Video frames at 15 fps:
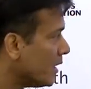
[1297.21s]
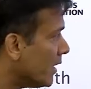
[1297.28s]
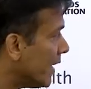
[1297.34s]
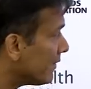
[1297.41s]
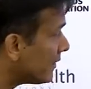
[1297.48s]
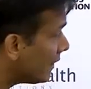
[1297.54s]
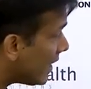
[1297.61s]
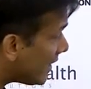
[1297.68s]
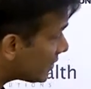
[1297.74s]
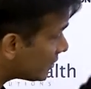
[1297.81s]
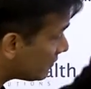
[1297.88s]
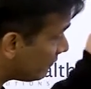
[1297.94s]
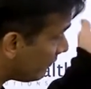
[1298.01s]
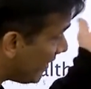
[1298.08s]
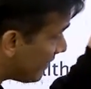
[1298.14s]
And the
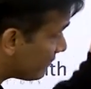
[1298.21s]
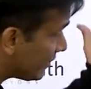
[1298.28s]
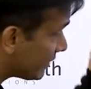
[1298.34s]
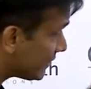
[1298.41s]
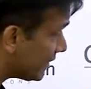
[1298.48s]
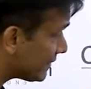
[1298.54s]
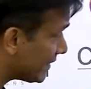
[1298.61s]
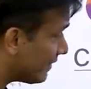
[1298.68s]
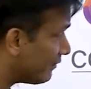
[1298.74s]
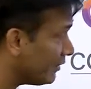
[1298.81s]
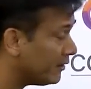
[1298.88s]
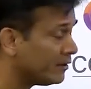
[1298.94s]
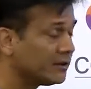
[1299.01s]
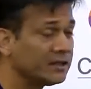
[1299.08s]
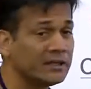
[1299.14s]
last five, six, and
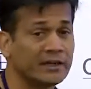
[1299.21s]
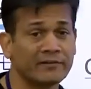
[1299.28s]
seven,